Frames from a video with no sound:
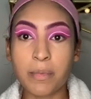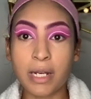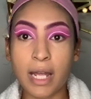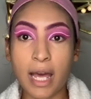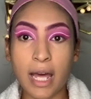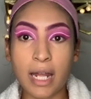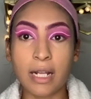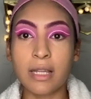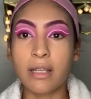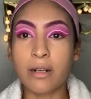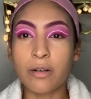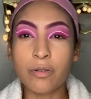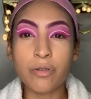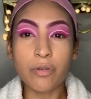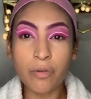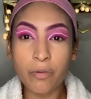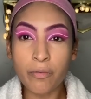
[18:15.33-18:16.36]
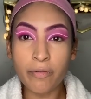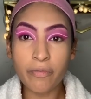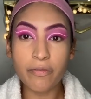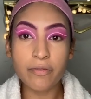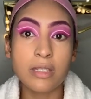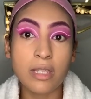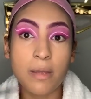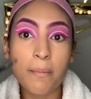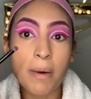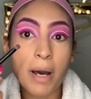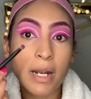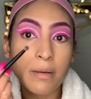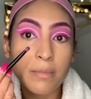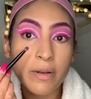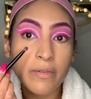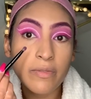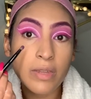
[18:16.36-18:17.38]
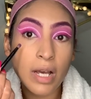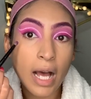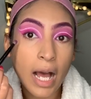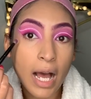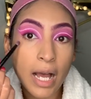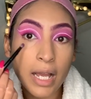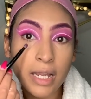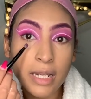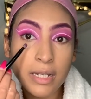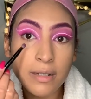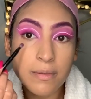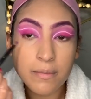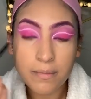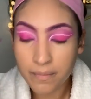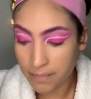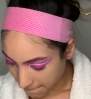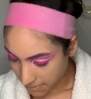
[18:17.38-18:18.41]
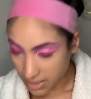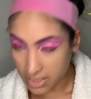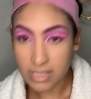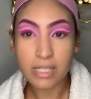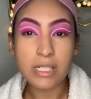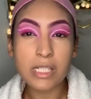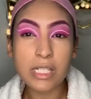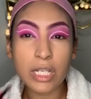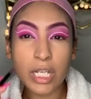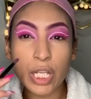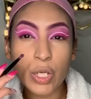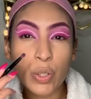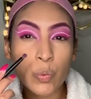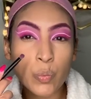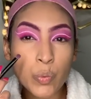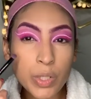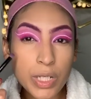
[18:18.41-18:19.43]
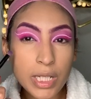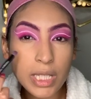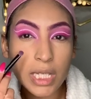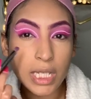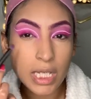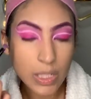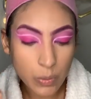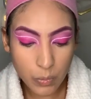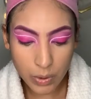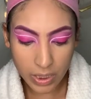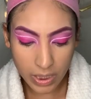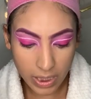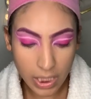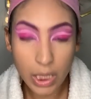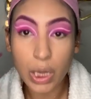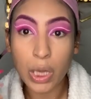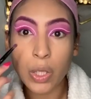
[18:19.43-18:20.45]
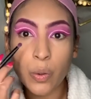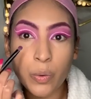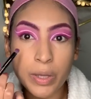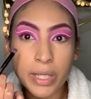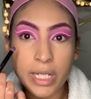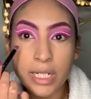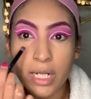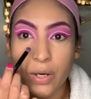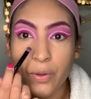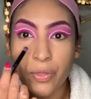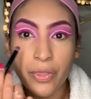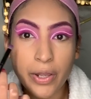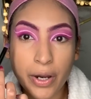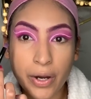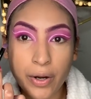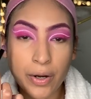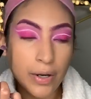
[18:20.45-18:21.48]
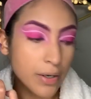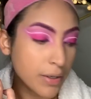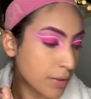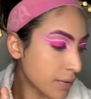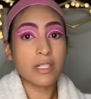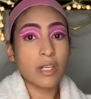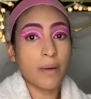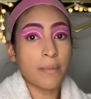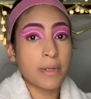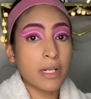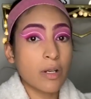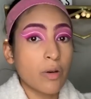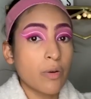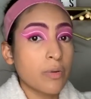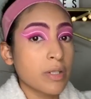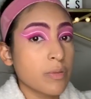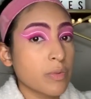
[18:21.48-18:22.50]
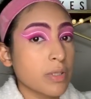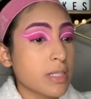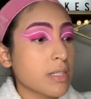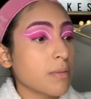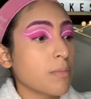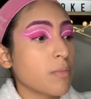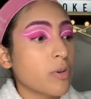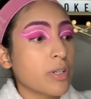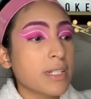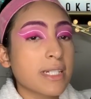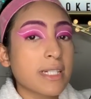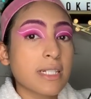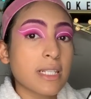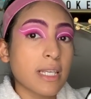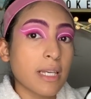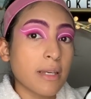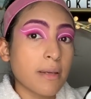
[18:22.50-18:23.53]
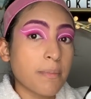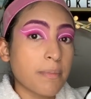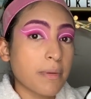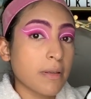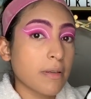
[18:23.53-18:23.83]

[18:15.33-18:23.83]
gonna add a little oomph to the bottom of the eye because it's looking really, really lonely down there. So I'm gonna go in with some more Skip